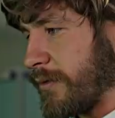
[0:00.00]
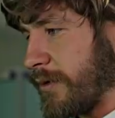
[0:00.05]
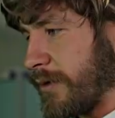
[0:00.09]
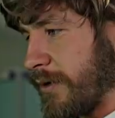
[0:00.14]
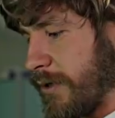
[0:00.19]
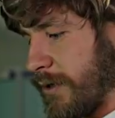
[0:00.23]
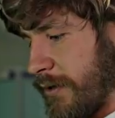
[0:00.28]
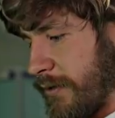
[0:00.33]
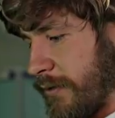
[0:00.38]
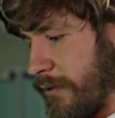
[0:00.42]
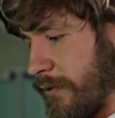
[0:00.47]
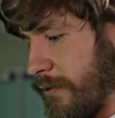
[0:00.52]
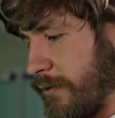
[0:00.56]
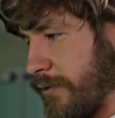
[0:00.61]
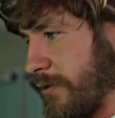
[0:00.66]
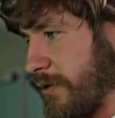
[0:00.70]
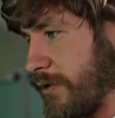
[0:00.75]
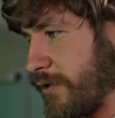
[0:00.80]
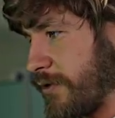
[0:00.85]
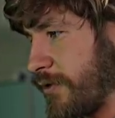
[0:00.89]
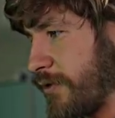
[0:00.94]
we get
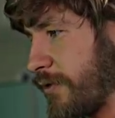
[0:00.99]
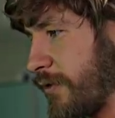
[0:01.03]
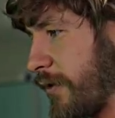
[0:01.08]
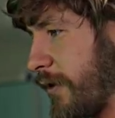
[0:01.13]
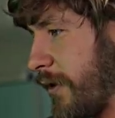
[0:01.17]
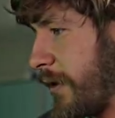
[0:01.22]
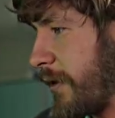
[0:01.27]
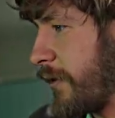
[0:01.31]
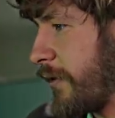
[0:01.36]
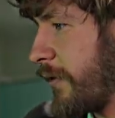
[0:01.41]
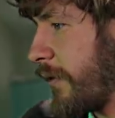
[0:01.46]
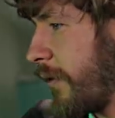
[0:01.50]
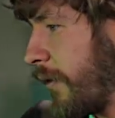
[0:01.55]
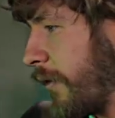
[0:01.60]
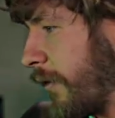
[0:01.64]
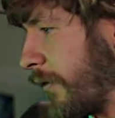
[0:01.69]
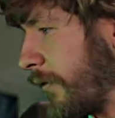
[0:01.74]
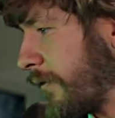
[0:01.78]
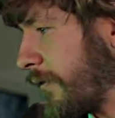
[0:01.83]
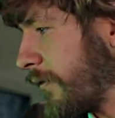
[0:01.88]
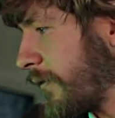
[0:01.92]
those tried
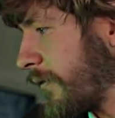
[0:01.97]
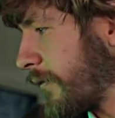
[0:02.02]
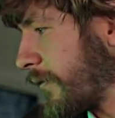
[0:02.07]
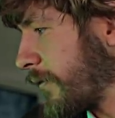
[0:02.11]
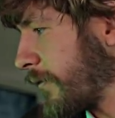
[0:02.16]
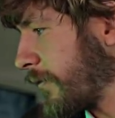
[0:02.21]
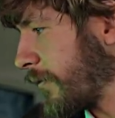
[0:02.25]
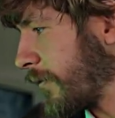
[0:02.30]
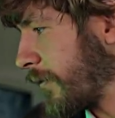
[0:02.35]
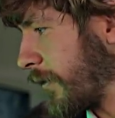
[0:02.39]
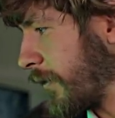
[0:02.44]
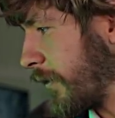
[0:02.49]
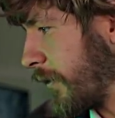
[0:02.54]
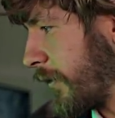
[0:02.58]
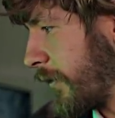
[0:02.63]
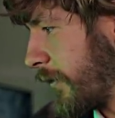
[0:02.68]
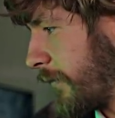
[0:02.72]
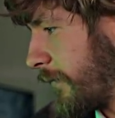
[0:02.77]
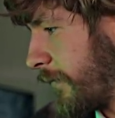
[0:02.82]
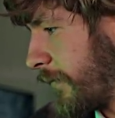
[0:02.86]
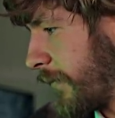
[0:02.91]
on,
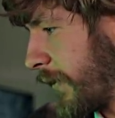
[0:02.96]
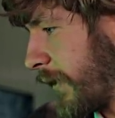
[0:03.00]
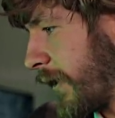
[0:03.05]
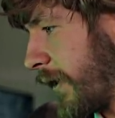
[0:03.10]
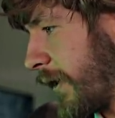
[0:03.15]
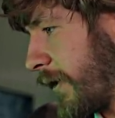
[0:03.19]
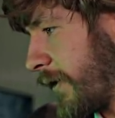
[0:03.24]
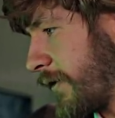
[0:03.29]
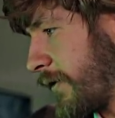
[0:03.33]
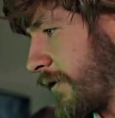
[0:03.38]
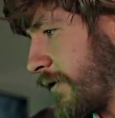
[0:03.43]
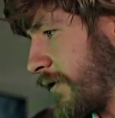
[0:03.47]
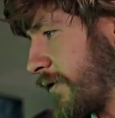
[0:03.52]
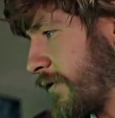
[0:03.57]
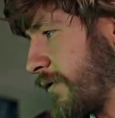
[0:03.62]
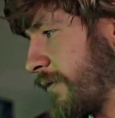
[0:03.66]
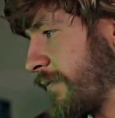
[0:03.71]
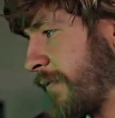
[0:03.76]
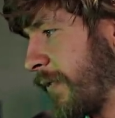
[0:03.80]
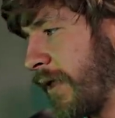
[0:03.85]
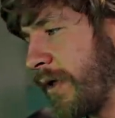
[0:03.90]
one and
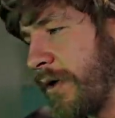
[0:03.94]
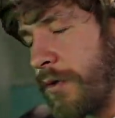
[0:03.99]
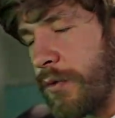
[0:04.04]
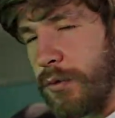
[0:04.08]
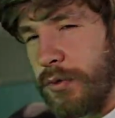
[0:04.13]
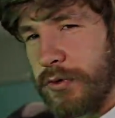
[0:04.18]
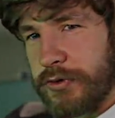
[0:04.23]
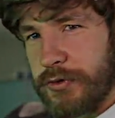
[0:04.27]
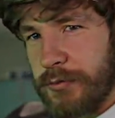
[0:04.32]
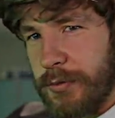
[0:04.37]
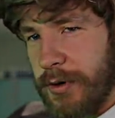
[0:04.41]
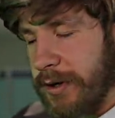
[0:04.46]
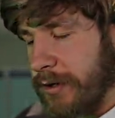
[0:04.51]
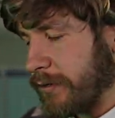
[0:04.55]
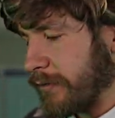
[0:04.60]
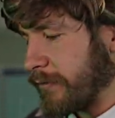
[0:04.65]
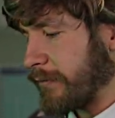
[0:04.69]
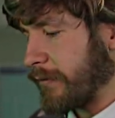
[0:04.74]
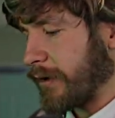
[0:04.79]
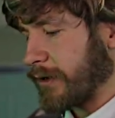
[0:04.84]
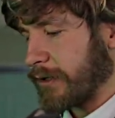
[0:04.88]
two, would you mind
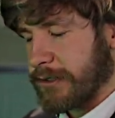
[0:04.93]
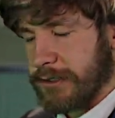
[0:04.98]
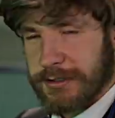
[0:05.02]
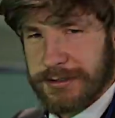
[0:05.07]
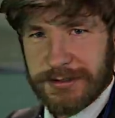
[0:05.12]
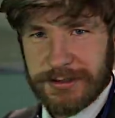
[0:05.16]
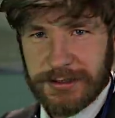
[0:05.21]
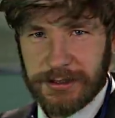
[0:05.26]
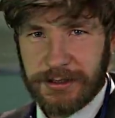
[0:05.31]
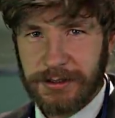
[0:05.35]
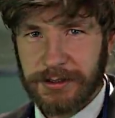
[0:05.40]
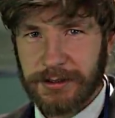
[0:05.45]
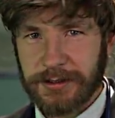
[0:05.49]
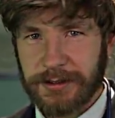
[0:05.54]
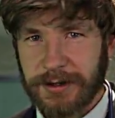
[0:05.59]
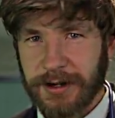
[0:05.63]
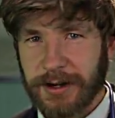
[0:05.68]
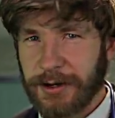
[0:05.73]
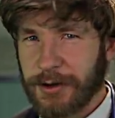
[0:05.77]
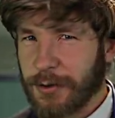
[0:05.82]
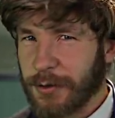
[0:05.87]
if I just take
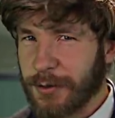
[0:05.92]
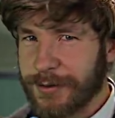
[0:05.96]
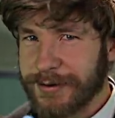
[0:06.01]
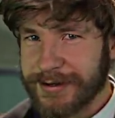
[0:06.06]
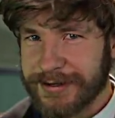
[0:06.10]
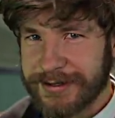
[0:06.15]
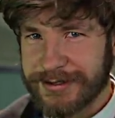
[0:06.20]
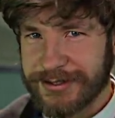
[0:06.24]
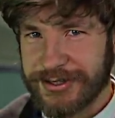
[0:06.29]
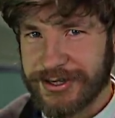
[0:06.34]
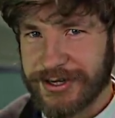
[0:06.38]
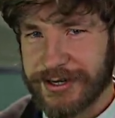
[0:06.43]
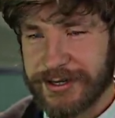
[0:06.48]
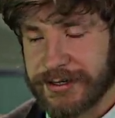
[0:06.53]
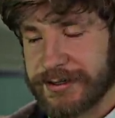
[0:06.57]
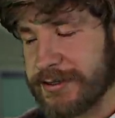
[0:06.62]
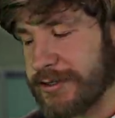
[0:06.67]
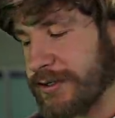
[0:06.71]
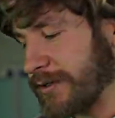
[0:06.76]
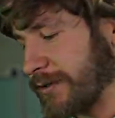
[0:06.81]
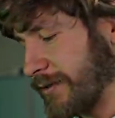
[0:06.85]
a quick
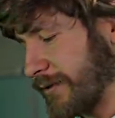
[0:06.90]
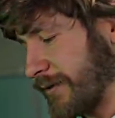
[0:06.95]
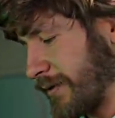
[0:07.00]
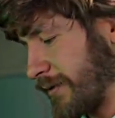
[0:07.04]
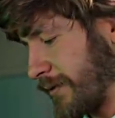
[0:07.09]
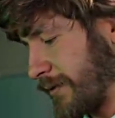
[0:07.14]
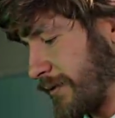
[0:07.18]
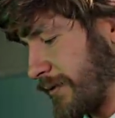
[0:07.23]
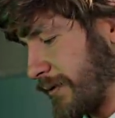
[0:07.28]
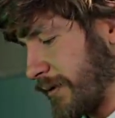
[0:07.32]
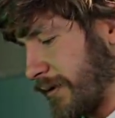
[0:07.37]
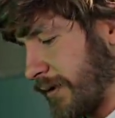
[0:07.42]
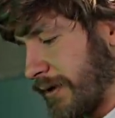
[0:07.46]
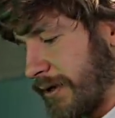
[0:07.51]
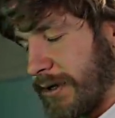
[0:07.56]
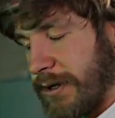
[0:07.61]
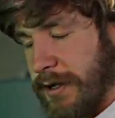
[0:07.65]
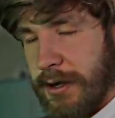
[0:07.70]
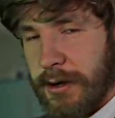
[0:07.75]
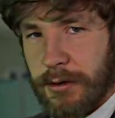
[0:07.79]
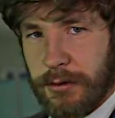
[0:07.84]
check just to
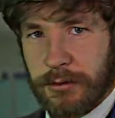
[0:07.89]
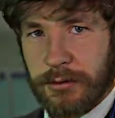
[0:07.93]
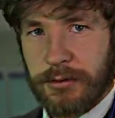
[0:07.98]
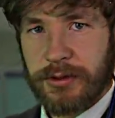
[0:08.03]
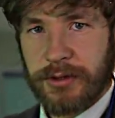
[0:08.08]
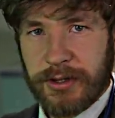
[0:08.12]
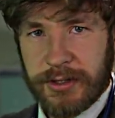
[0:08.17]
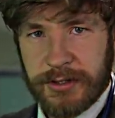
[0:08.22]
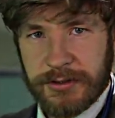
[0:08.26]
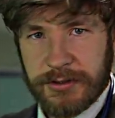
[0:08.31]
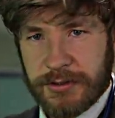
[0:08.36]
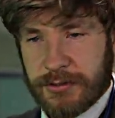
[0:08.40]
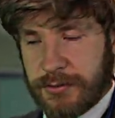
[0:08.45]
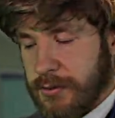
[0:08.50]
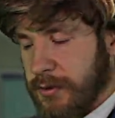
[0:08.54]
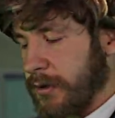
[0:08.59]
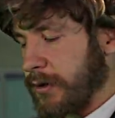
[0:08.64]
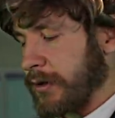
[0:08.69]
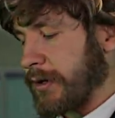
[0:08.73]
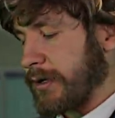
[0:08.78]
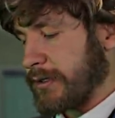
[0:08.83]
look into
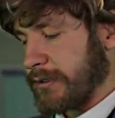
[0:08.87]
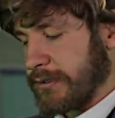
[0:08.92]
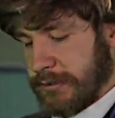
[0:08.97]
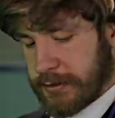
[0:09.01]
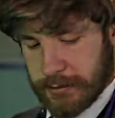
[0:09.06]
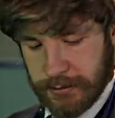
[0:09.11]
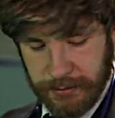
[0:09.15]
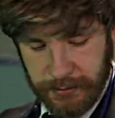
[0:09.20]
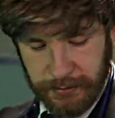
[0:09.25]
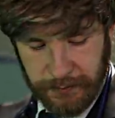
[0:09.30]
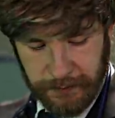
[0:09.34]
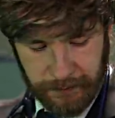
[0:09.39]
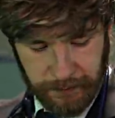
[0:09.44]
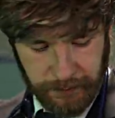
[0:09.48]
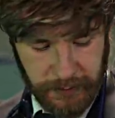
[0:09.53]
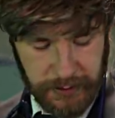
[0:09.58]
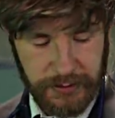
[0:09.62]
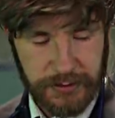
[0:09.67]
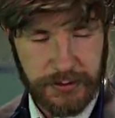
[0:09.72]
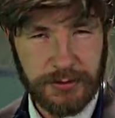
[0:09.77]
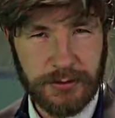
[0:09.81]
your eyes there,
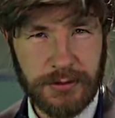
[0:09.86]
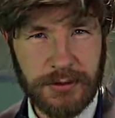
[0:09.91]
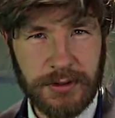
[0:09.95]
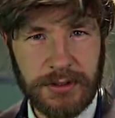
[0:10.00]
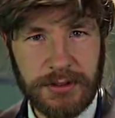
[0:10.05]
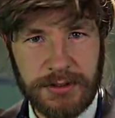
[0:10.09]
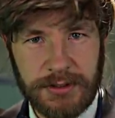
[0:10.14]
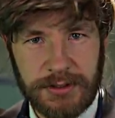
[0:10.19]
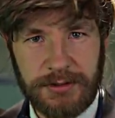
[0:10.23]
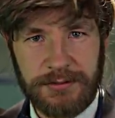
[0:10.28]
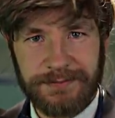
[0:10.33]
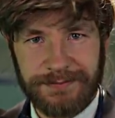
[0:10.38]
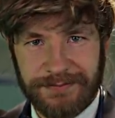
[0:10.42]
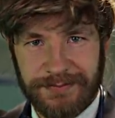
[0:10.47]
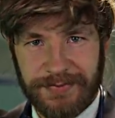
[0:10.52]
make sure it's